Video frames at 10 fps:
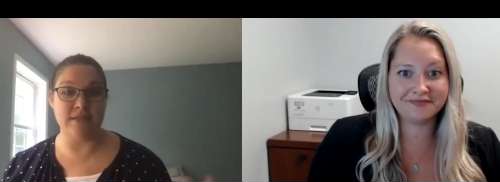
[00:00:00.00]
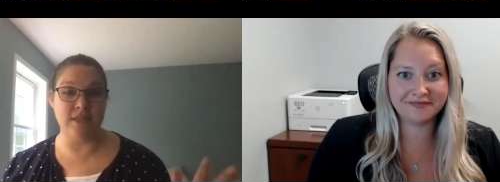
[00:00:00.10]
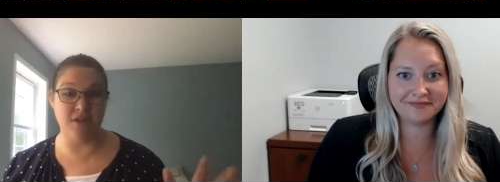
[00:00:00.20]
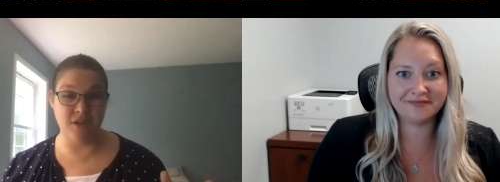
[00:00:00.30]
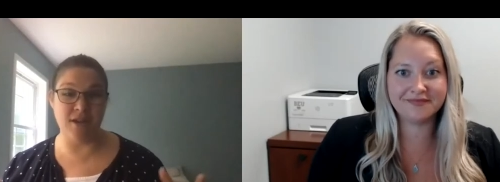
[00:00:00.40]

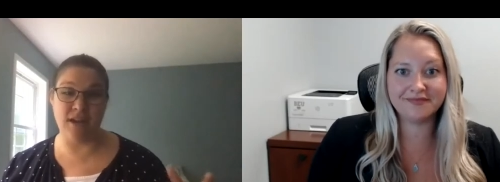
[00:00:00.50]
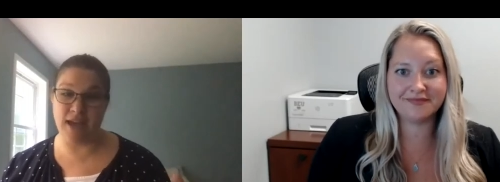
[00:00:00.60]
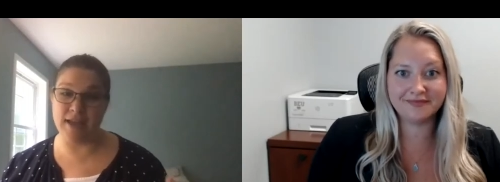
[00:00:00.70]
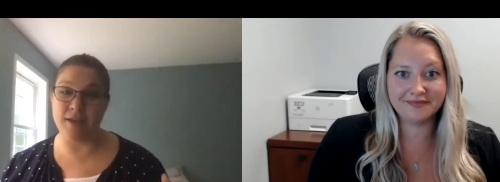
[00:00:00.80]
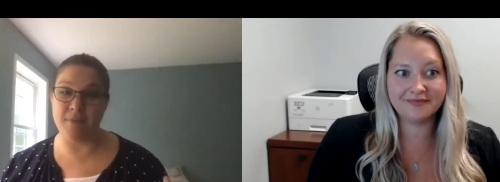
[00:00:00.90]
Speaker 1: going to
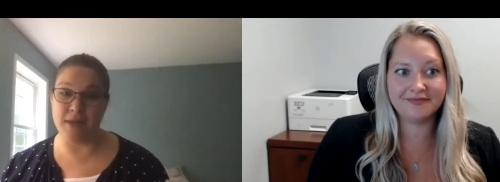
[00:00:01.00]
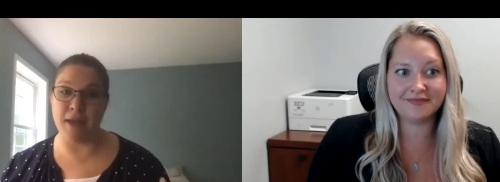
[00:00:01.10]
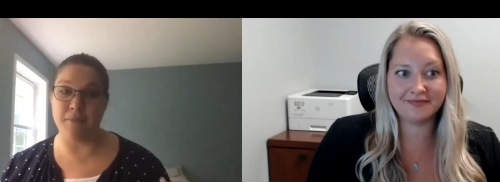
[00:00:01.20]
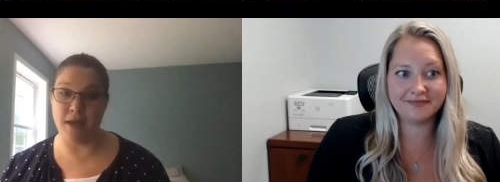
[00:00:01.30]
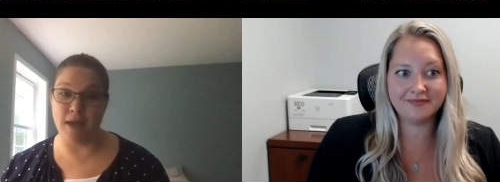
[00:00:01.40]
kind of be
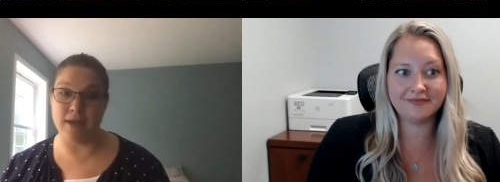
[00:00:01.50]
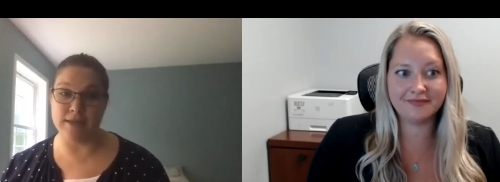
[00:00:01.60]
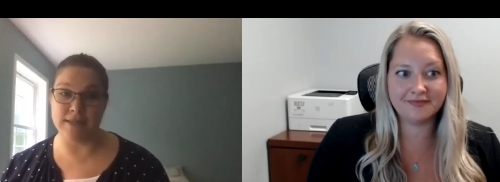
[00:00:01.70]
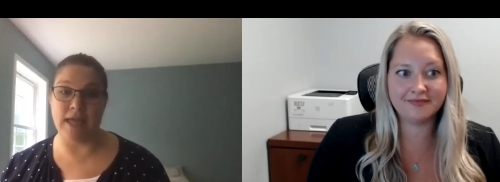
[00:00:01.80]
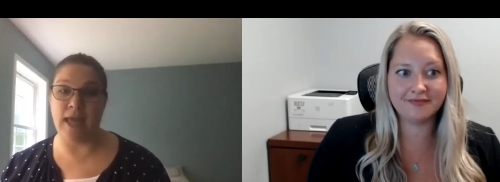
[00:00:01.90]
on
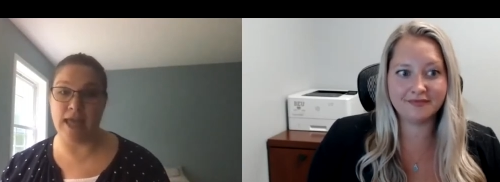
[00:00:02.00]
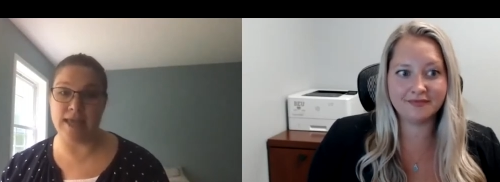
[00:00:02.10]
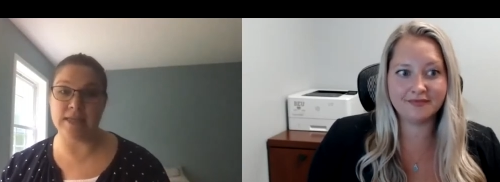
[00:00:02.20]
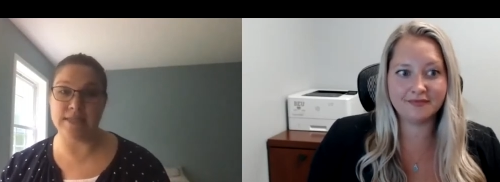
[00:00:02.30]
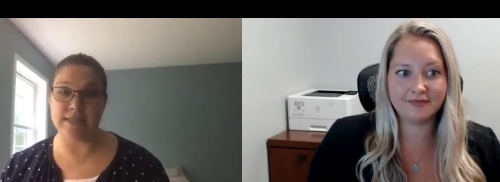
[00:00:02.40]
pause. Like I
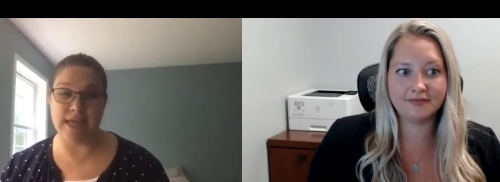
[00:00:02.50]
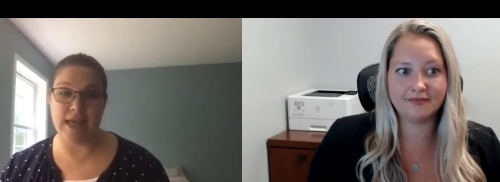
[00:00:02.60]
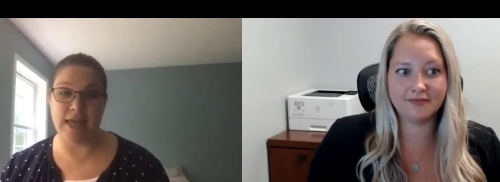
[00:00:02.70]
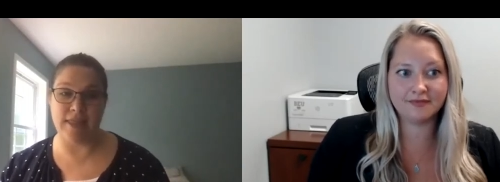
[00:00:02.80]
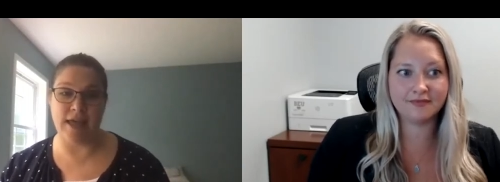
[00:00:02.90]
can
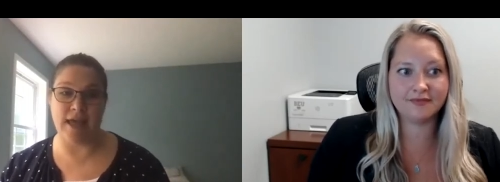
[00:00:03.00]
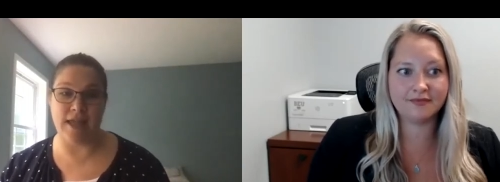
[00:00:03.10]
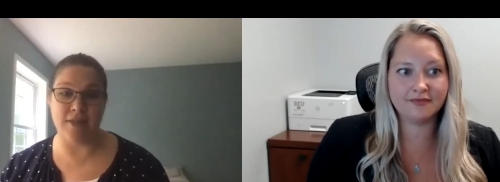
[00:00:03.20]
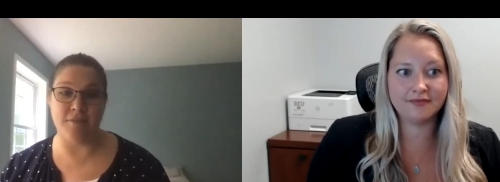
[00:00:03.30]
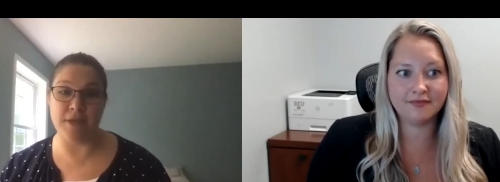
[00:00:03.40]
say
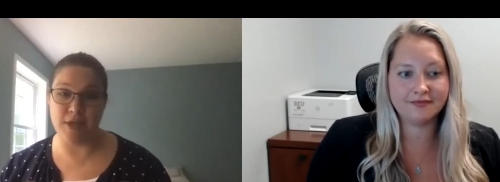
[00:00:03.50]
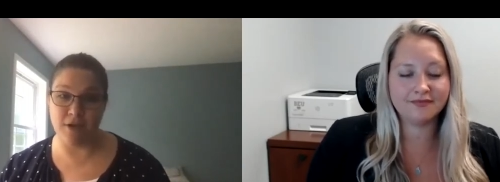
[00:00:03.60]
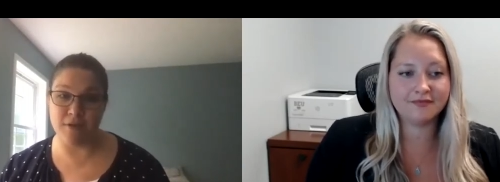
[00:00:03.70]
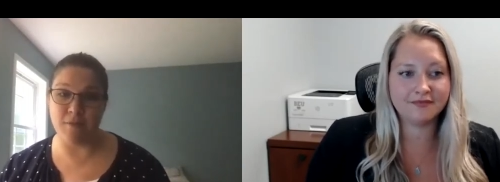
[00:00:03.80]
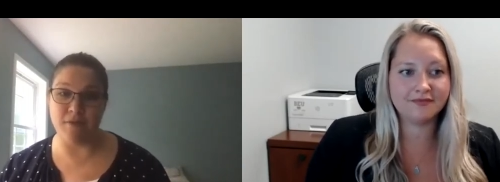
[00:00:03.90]
that the PR
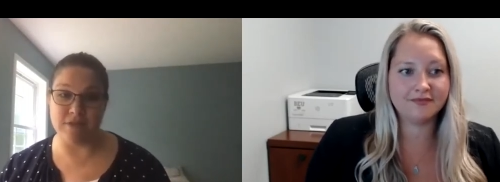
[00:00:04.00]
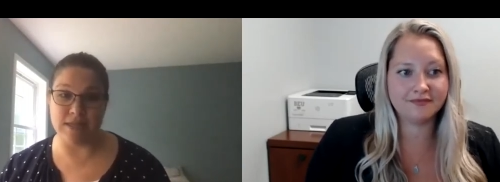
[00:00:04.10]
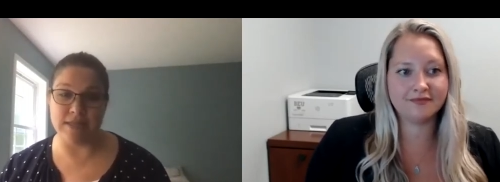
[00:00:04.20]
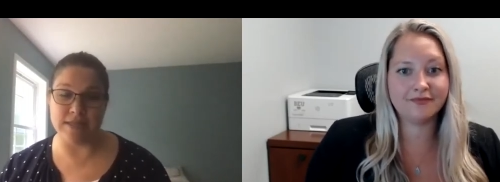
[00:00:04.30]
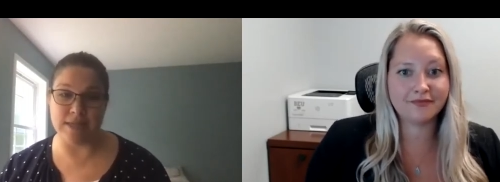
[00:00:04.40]
that we've done
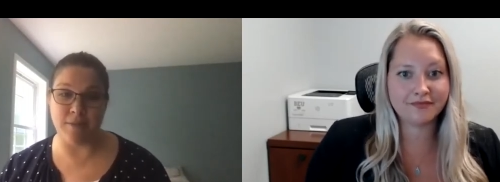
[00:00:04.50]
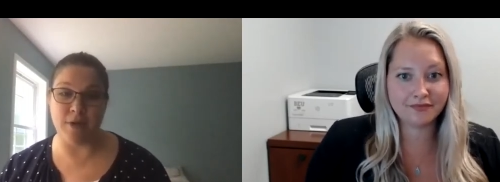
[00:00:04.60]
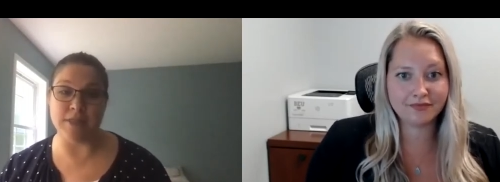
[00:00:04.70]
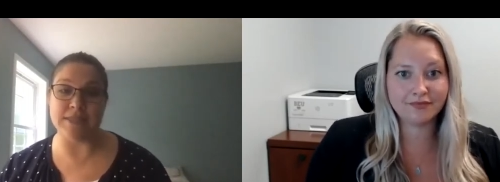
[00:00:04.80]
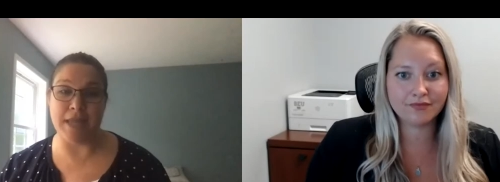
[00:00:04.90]
this summer
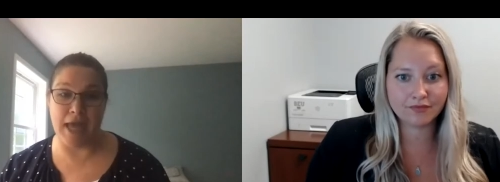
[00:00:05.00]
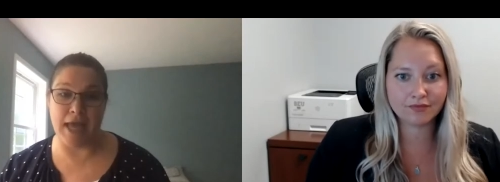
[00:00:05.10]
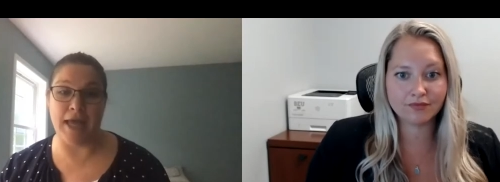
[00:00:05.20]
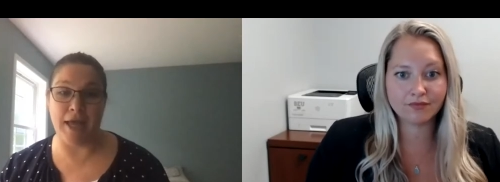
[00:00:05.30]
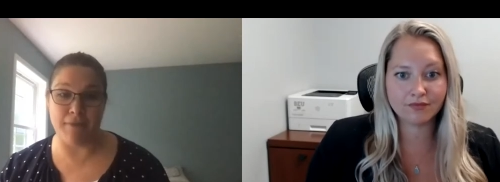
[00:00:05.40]
is
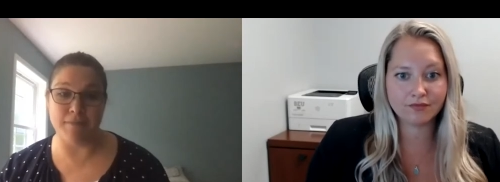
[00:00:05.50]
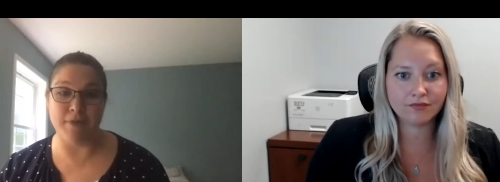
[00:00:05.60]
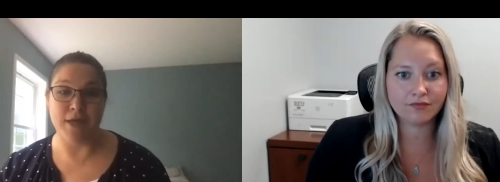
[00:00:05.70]
not up